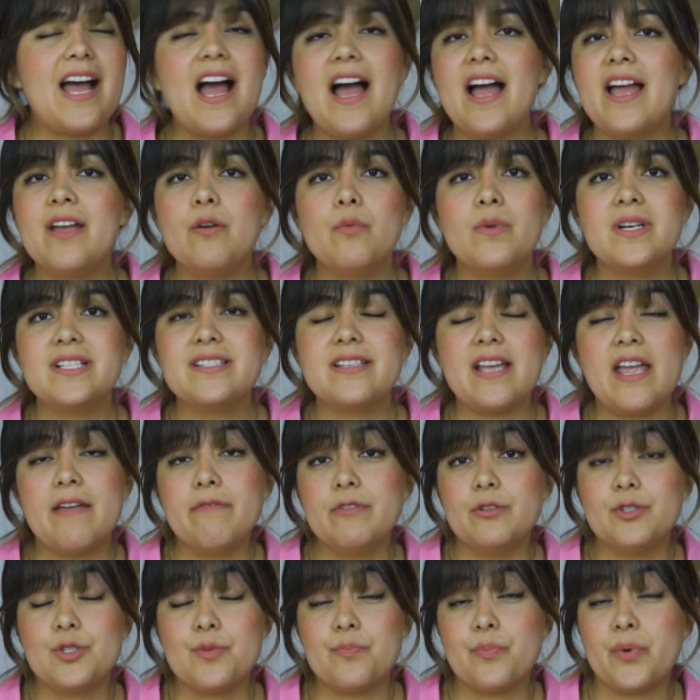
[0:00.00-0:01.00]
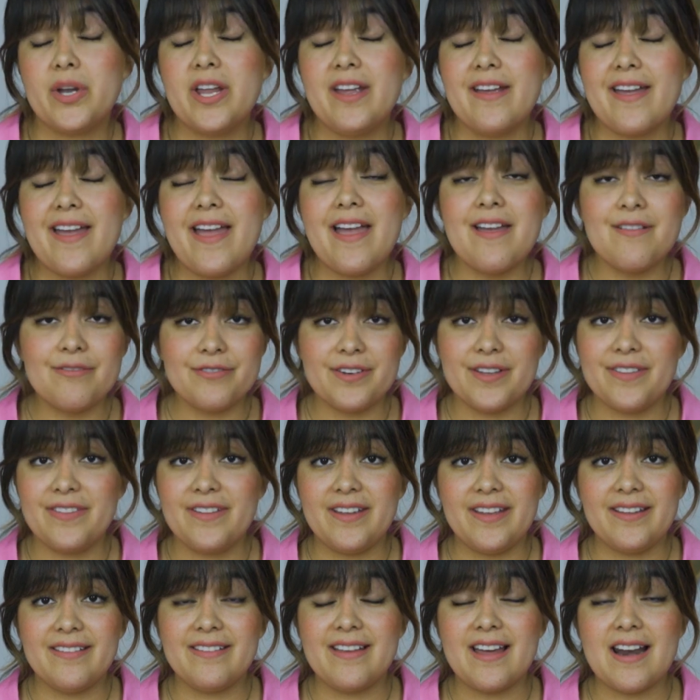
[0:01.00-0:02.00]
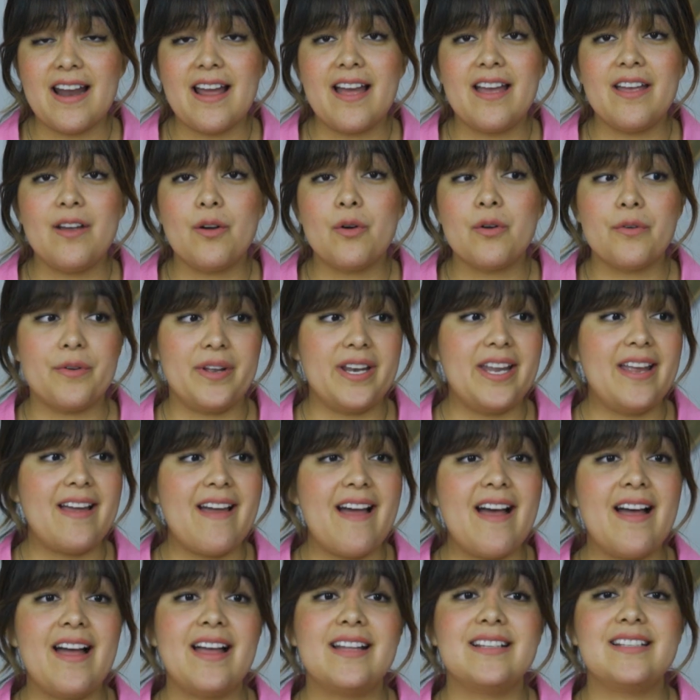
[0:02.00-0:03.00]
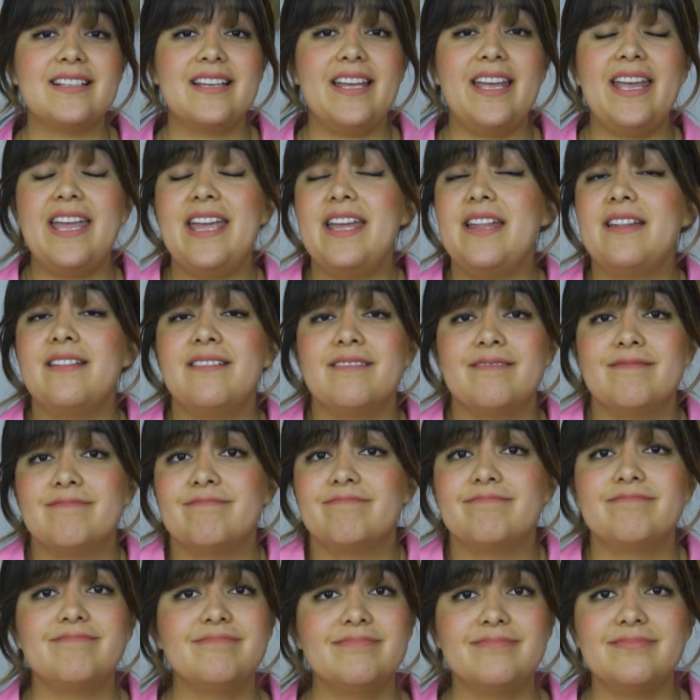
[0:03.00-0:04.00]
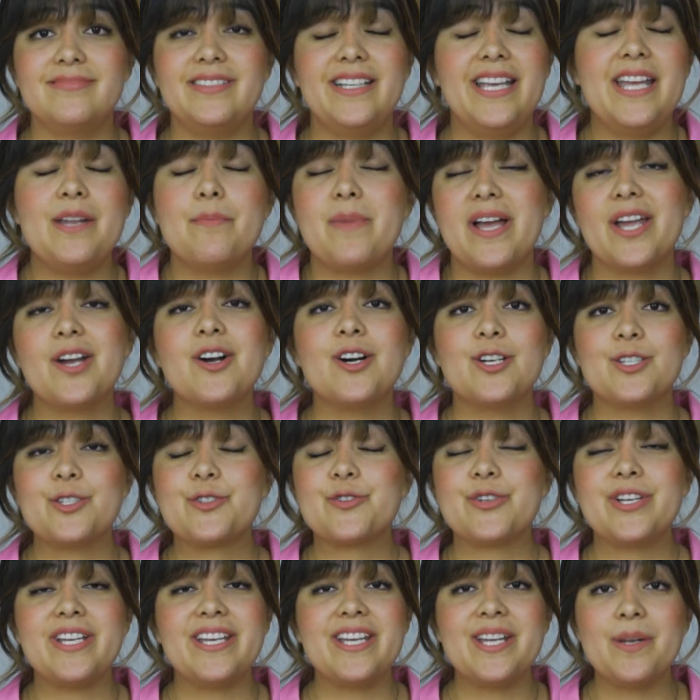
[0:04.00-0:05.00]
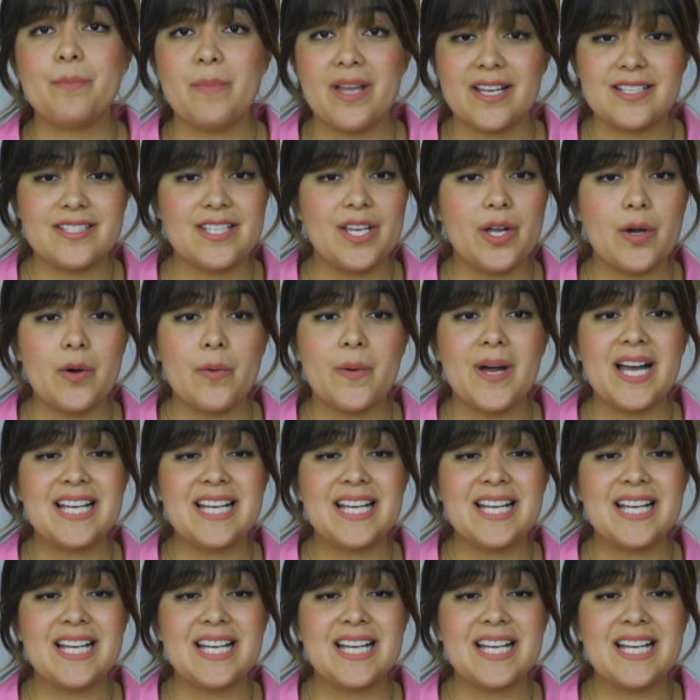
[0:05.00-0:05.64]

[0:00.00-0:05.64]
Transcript: I was able to bring everything that I already had in, in my country, in Mexico.